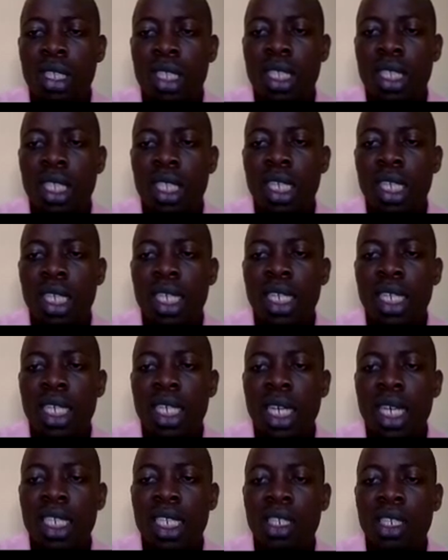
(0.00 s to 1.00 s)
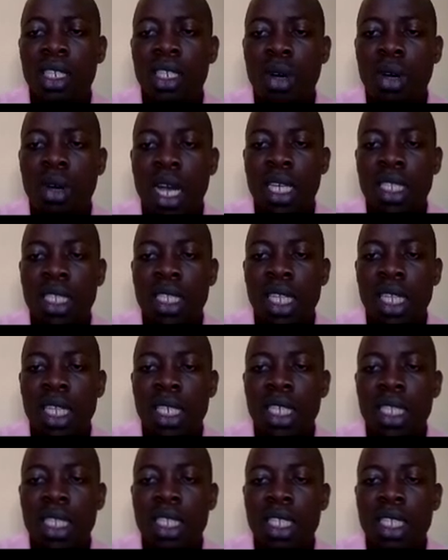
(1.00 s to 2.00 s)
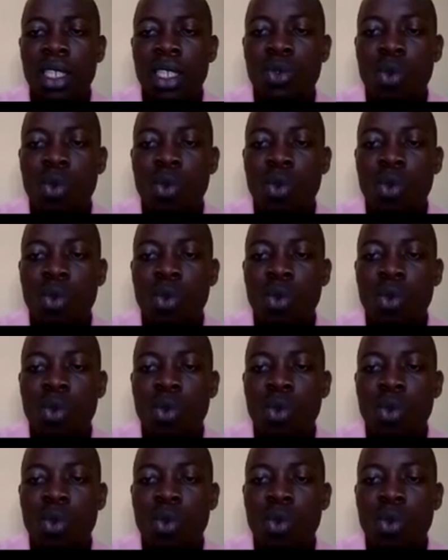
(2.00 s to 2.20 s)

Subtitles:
it's indicating to us that this